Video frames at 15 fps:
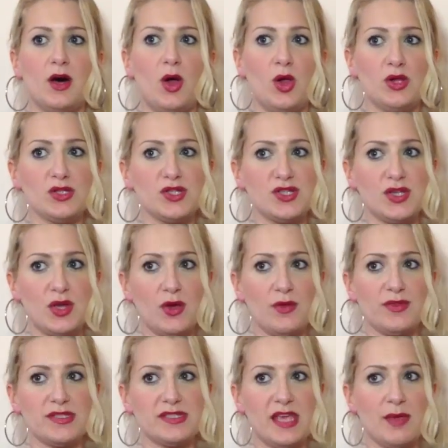Also,
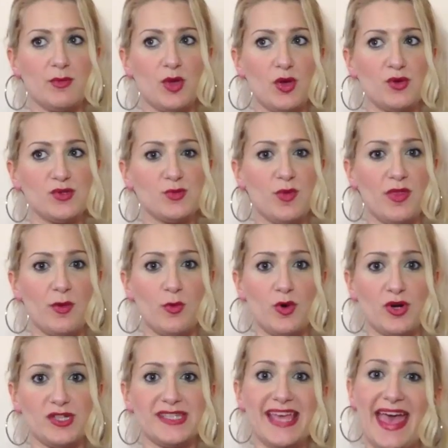the same goes with the
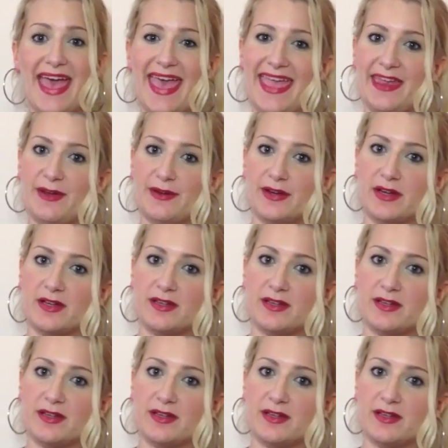word air.